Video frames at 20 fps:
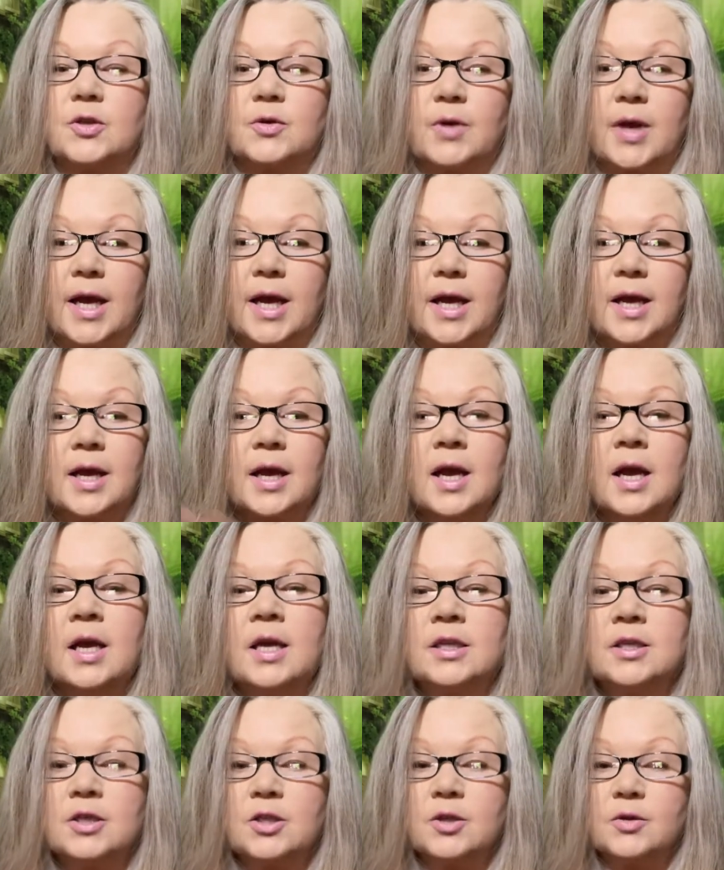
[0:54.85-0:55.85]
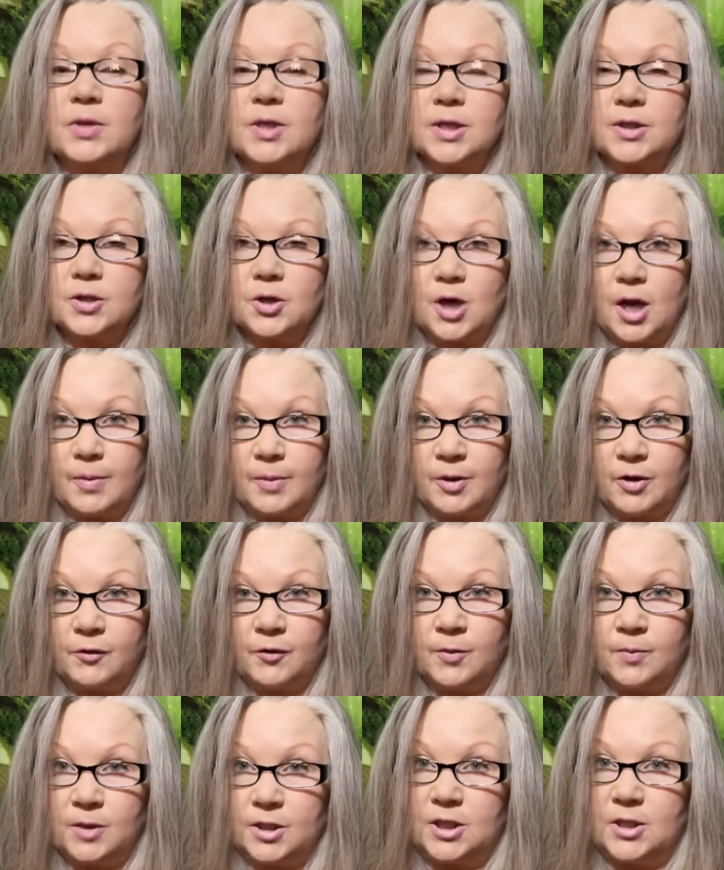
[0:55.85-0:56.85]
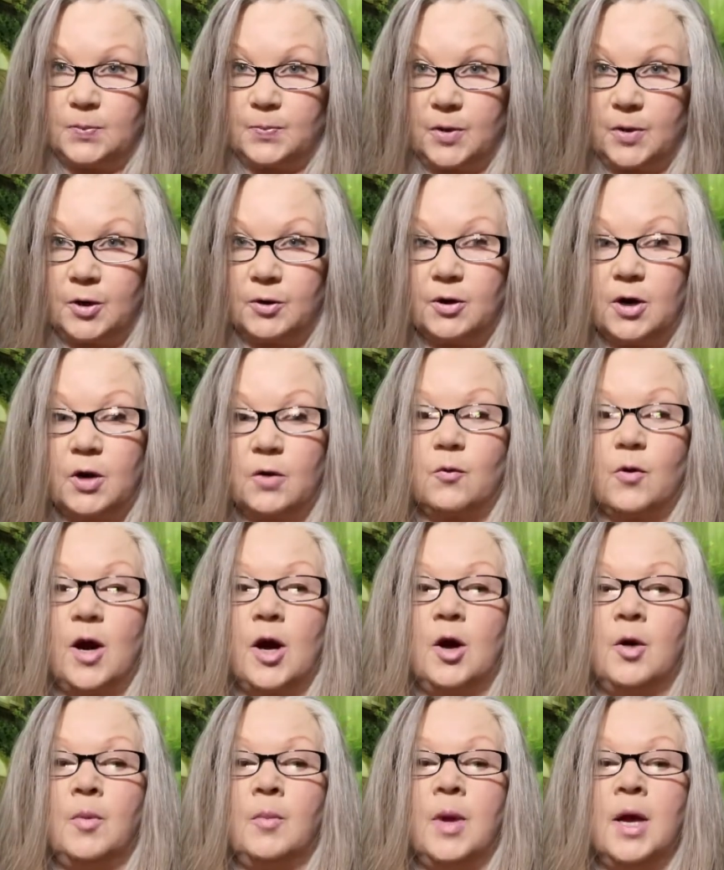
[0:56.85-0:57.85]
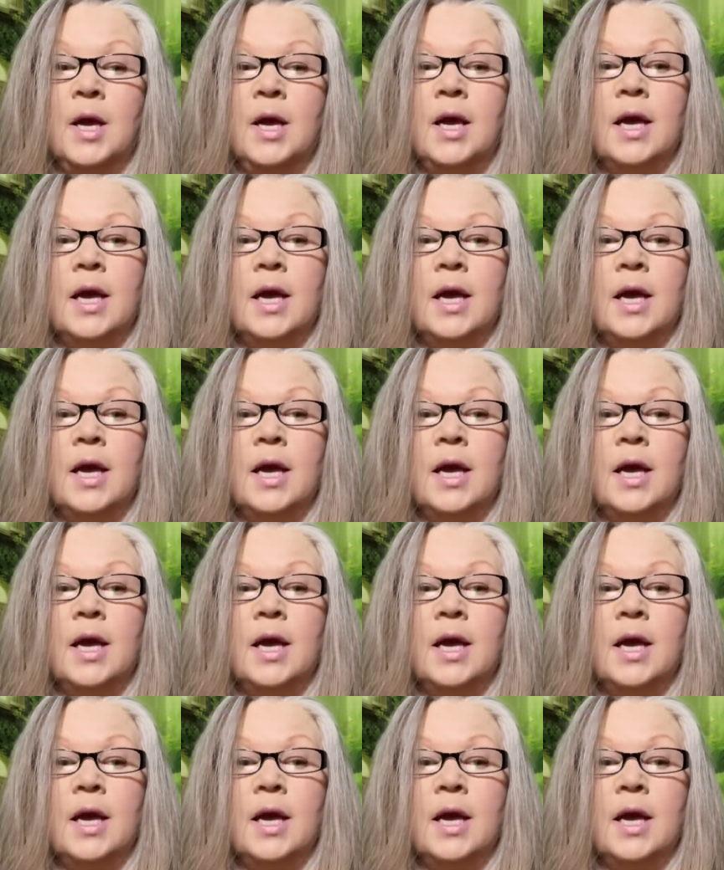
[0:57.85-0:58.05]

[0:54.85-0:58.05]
Okay, so these are coming from the spirit realm